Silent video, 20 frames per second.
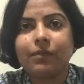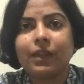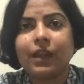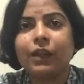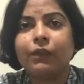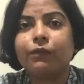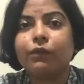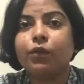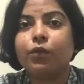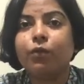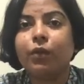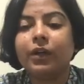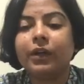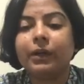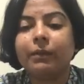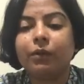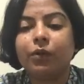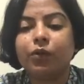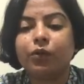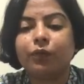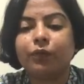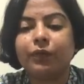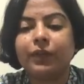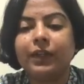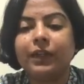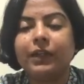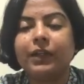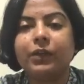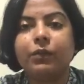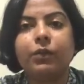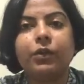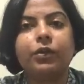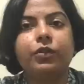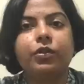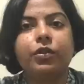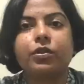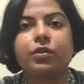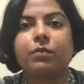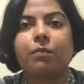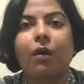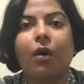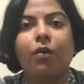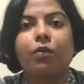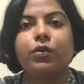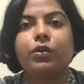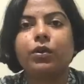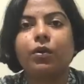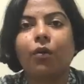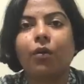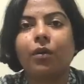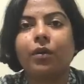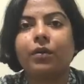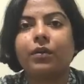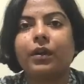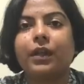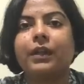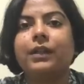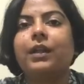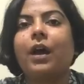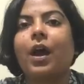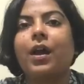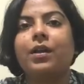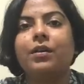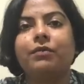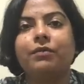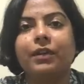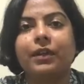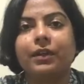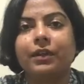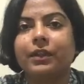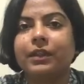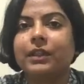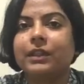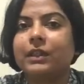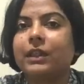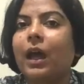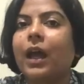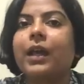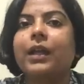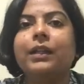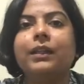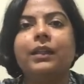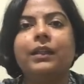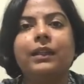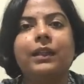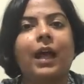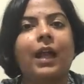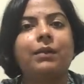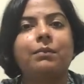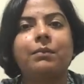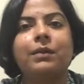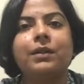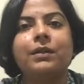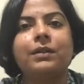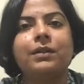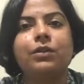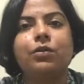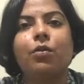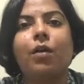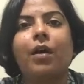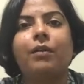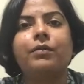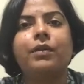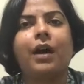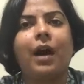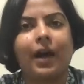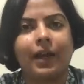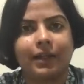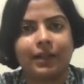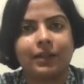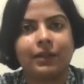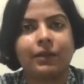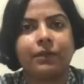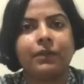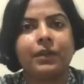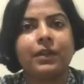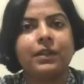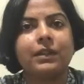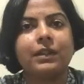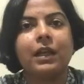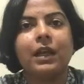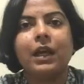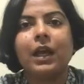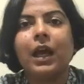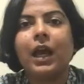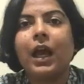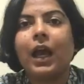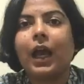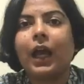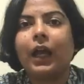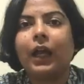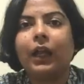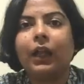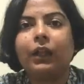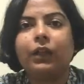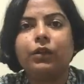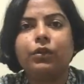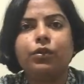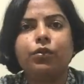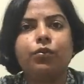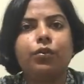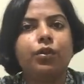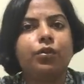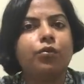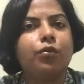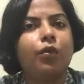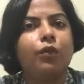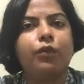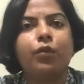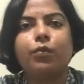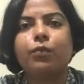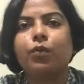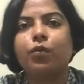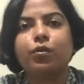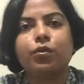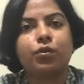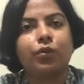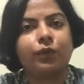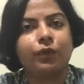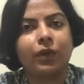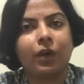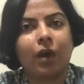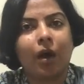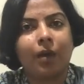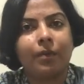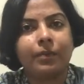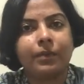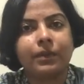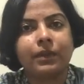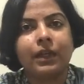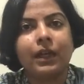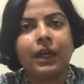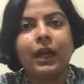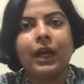If you were able to feel it with just about your entire finger inside, then that means you have a high cervix, and you can go for most of the cups.